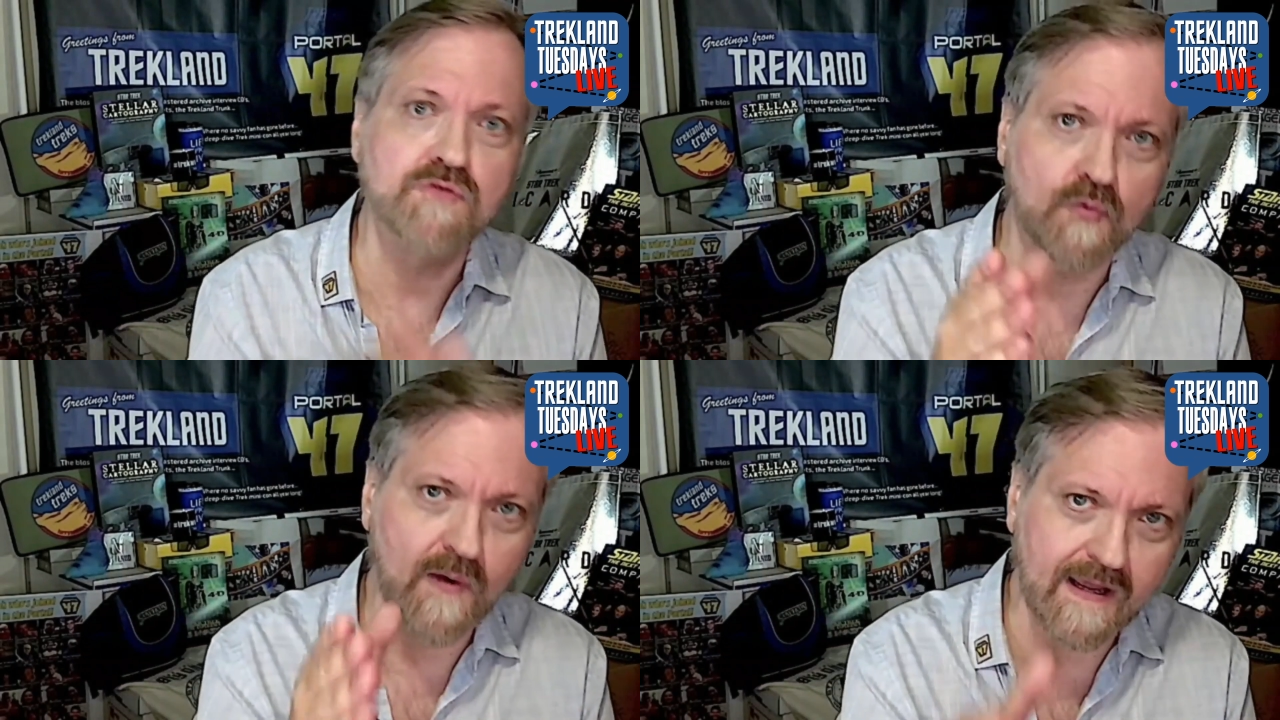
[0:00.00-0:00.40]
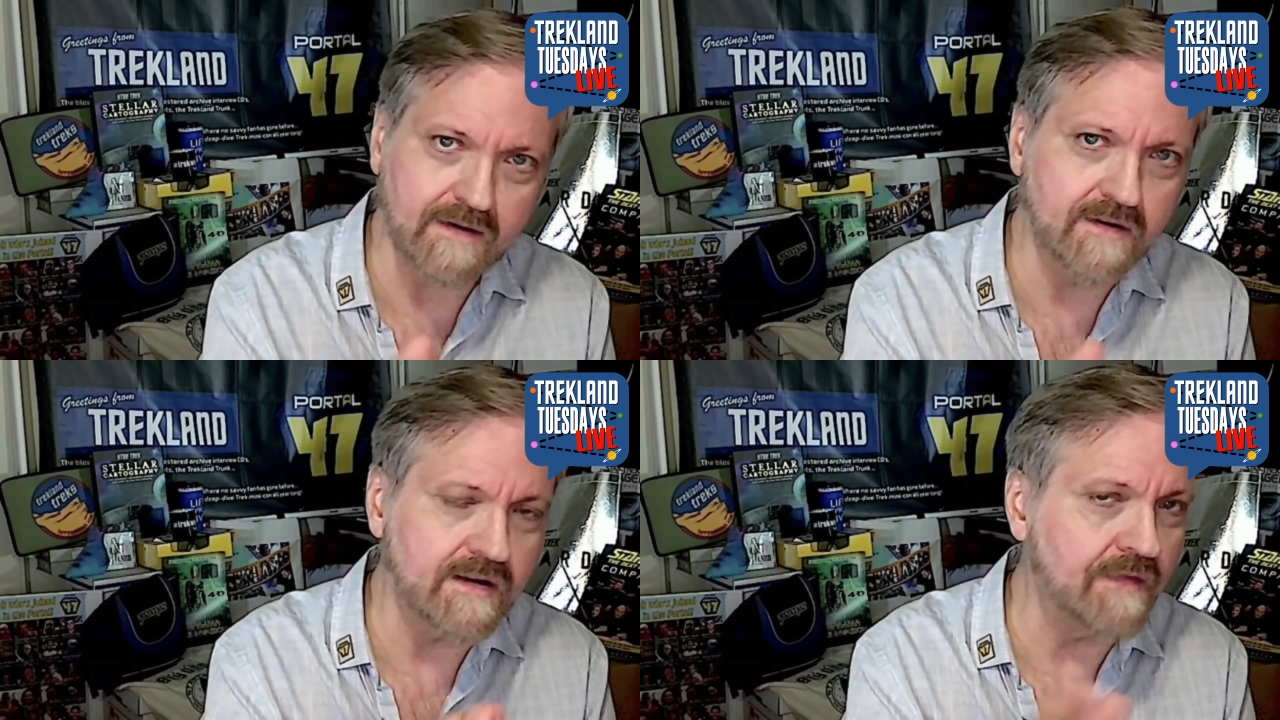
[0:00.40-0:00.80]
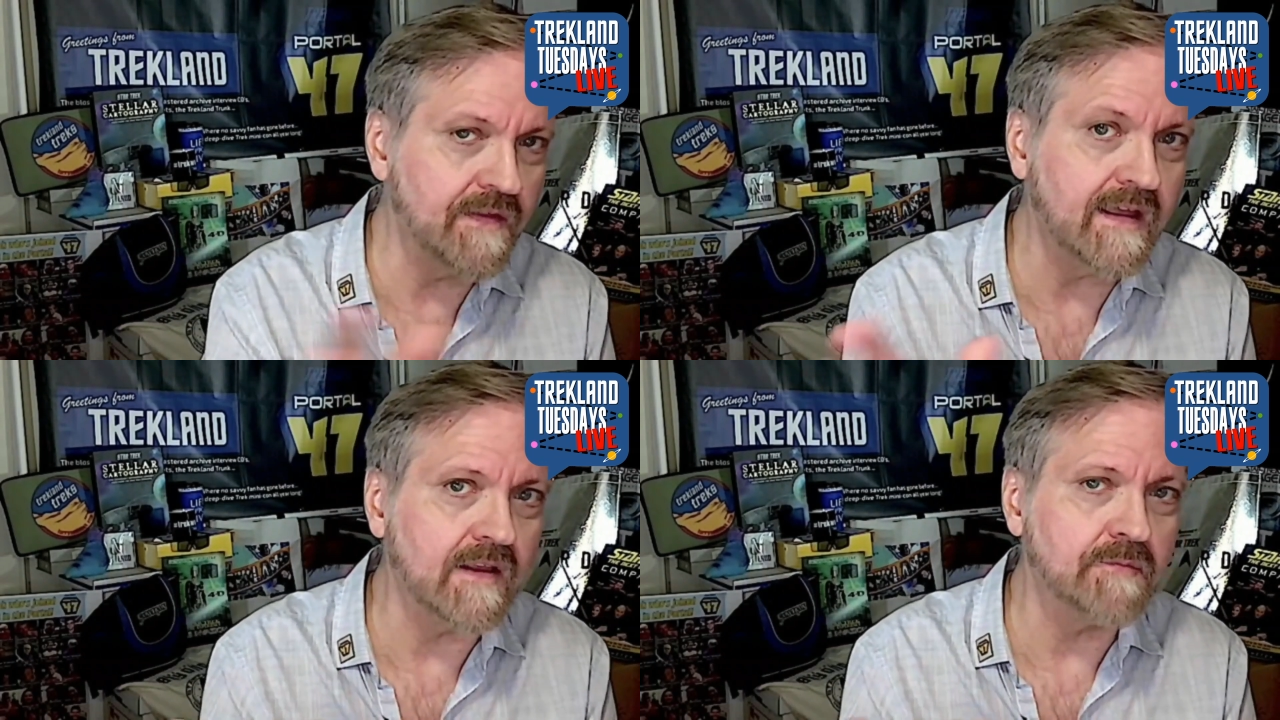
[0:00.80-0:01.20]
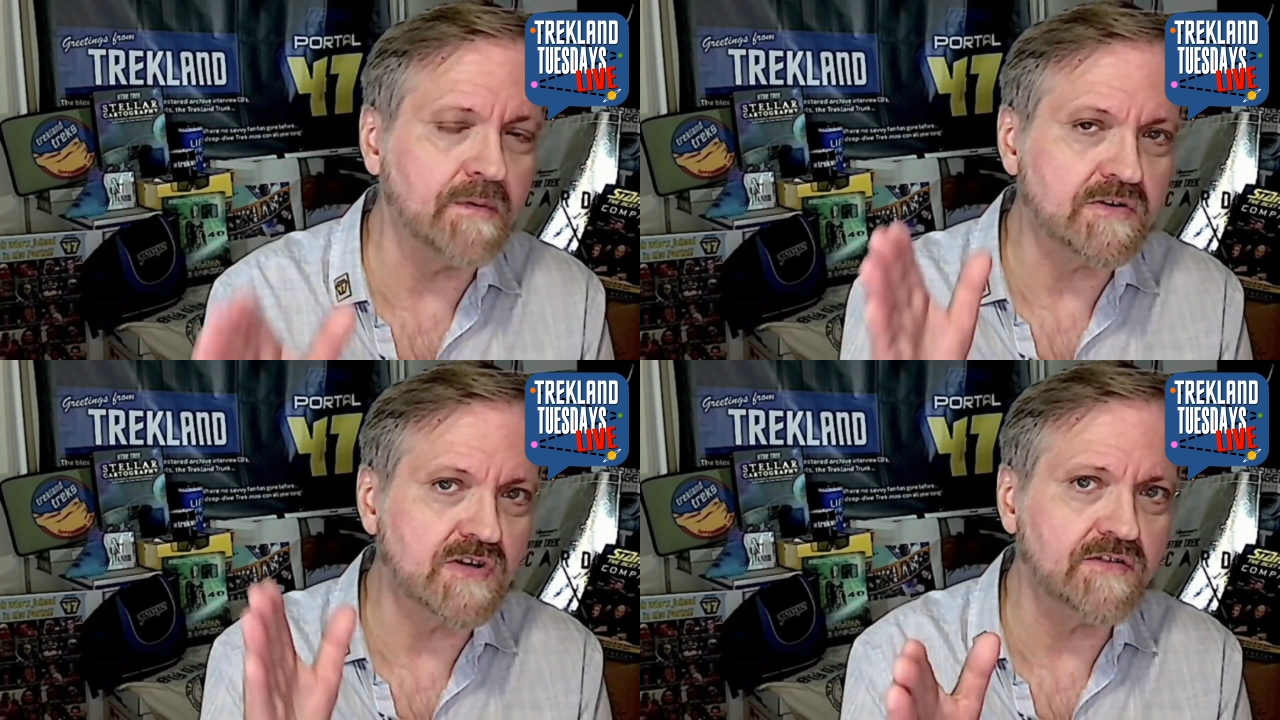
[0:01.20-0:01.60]
direct, nothing else
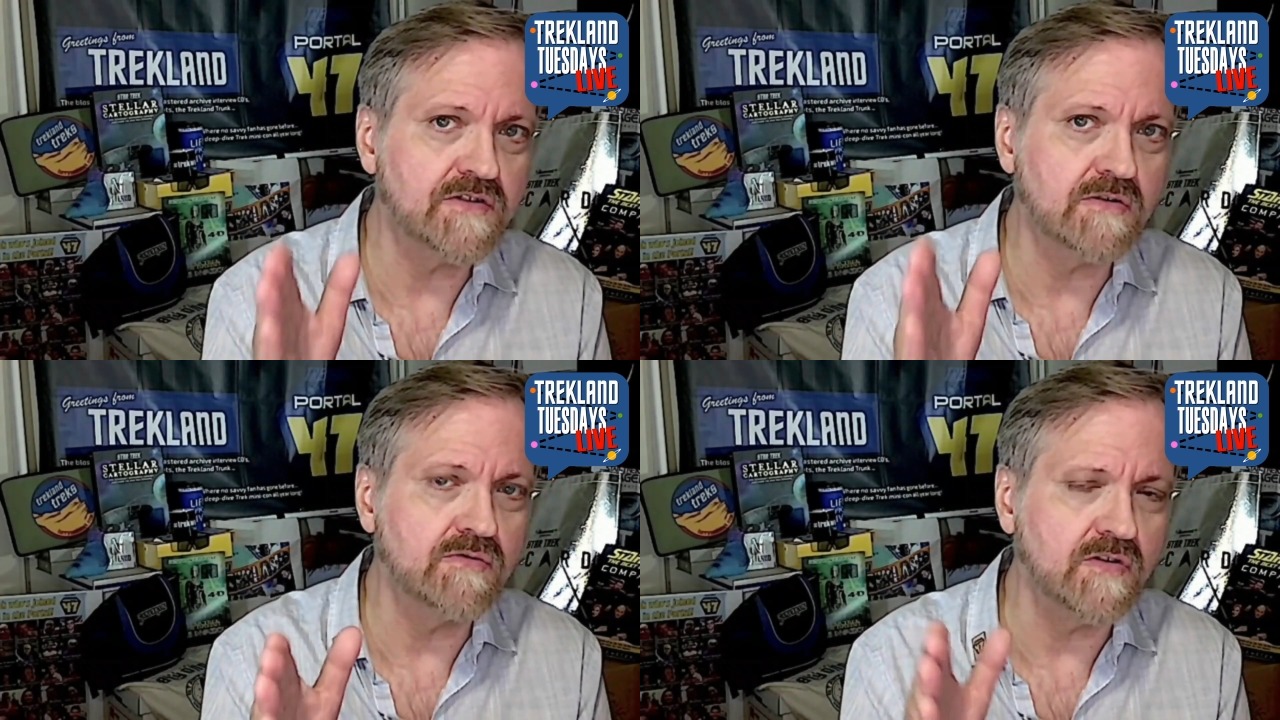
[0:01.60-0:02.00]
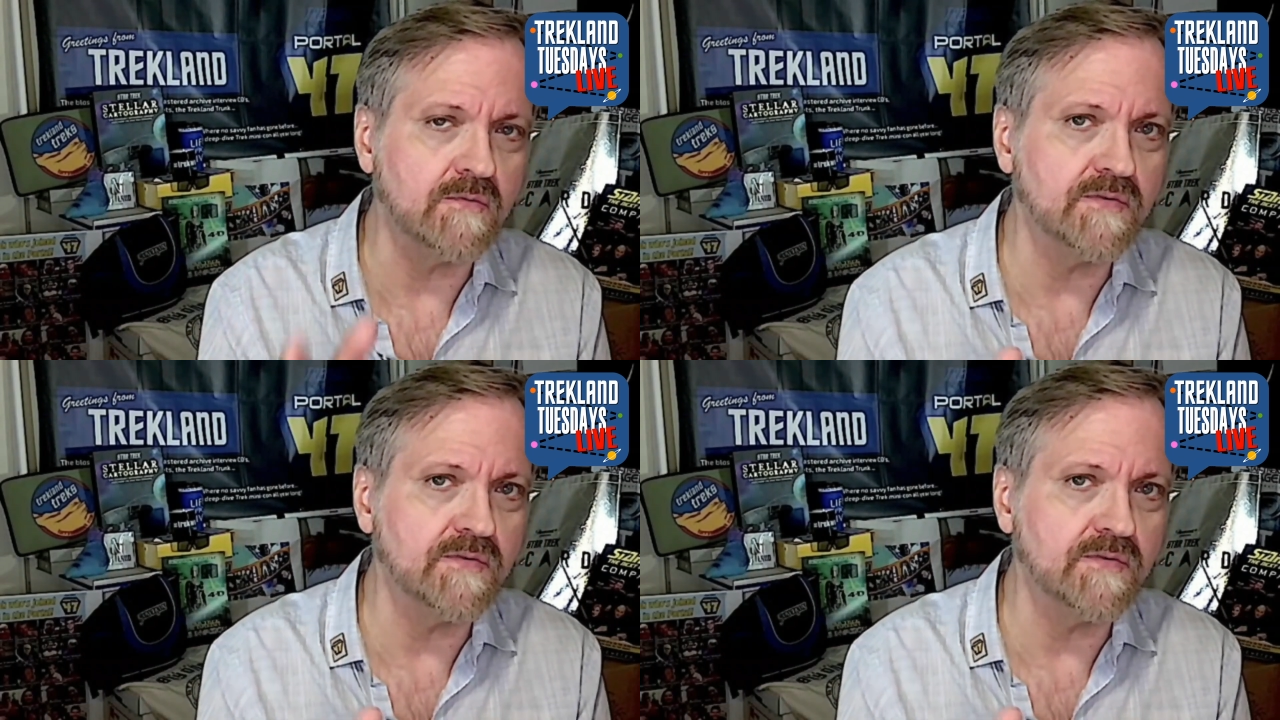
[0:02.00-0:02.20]
but just YouTube.